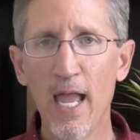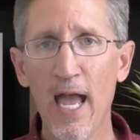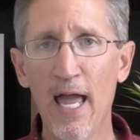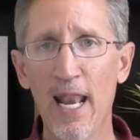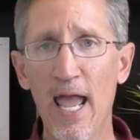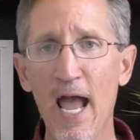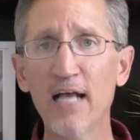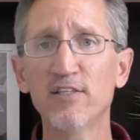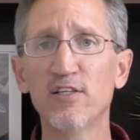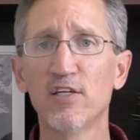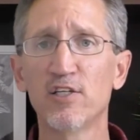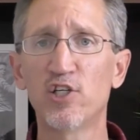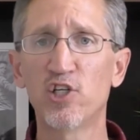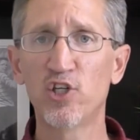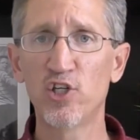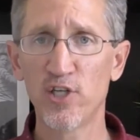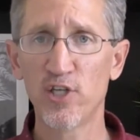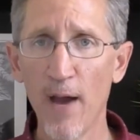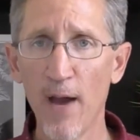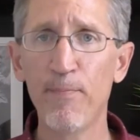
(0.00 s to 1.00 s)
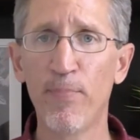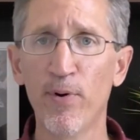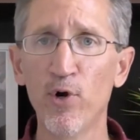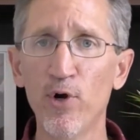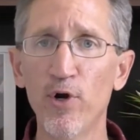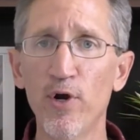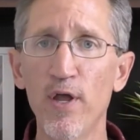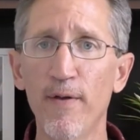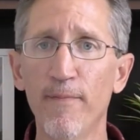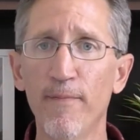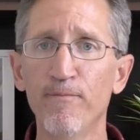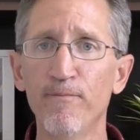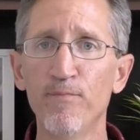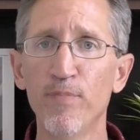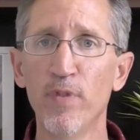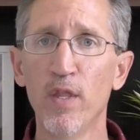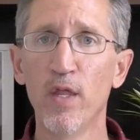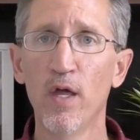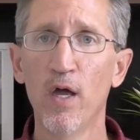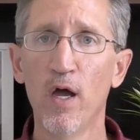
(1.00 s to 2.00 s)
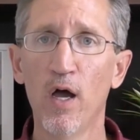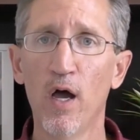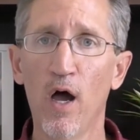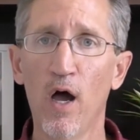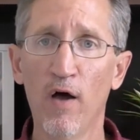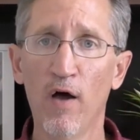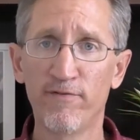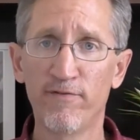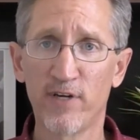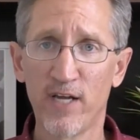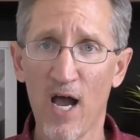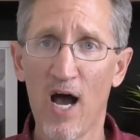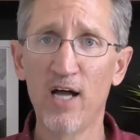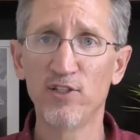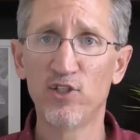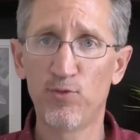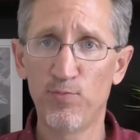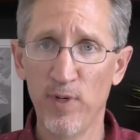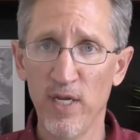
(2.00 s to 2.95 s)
And as a shepherd of God's